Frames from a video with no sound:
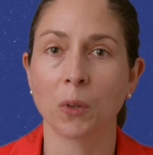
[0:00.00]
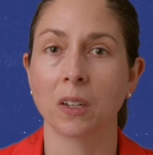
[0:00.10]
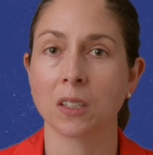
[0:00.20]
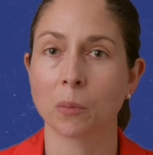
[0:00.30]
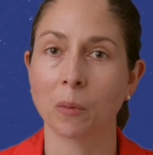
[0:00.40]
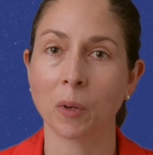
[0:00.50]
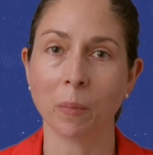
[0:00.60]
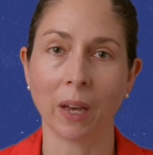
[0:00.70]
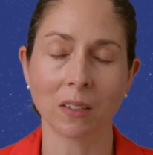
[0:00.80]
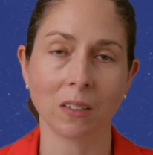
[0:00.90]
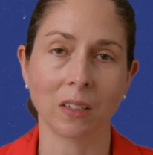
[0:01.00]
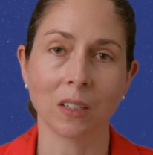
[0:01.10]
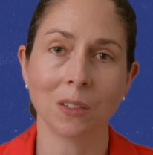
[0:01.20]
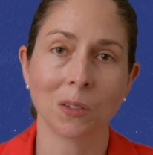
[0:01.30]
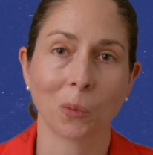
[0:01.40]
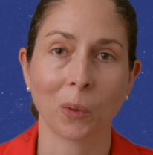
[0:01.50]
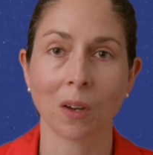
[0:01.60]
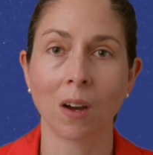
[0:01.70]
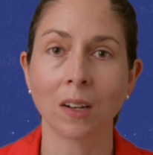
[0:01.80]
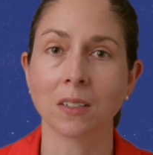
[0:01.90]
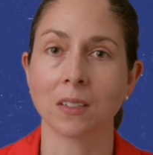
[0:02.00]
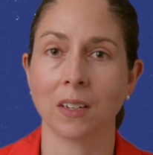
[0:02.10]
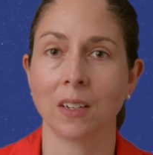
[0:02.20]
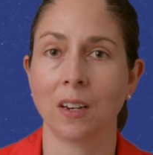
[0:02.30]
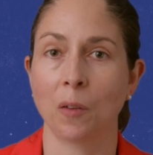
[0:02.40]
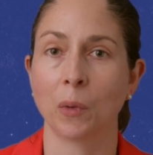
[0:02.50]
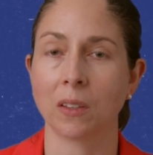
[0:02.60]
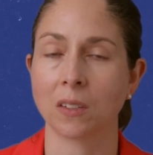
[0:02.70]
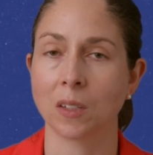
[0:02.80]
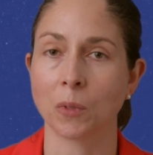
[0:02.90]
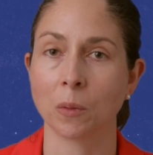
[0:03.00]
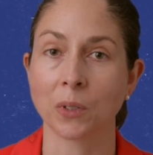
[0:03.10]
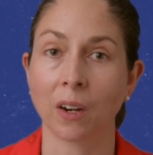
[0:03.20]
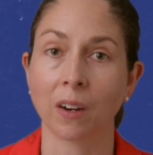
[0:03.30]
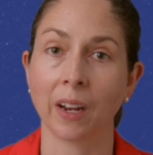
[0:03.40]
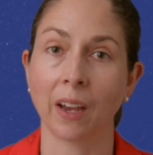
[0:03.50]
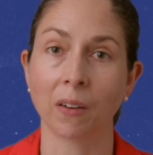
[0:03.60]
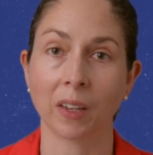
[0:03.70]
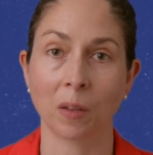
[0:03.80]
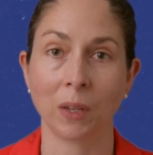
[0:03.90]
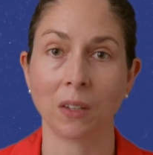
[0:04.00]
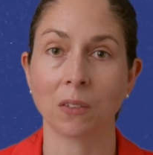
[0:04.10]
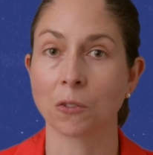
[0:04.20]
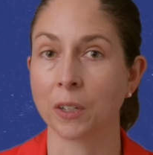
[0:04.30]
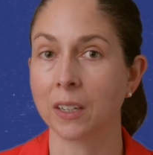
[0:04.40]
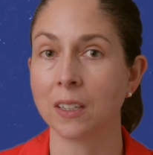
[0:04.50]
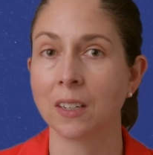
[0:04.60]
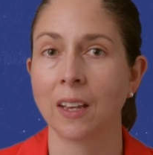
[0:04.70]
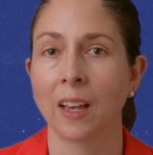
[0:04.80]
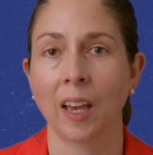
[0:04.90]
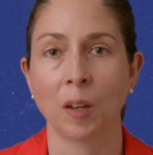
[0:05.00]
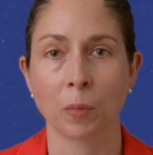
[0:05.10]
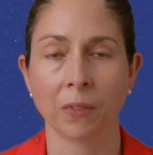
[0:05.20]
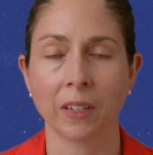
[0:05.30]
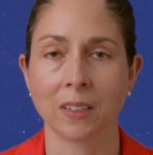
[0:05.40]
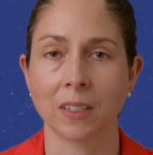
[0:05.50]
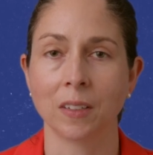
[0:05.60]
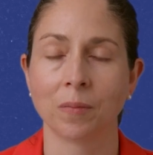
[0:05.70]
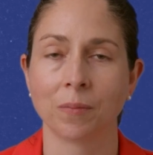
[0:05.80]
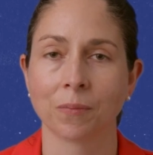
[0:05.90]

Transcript: I'm going to explain what MASLD is, what causes it, and what the symptoms are and how it can be treated and prevented.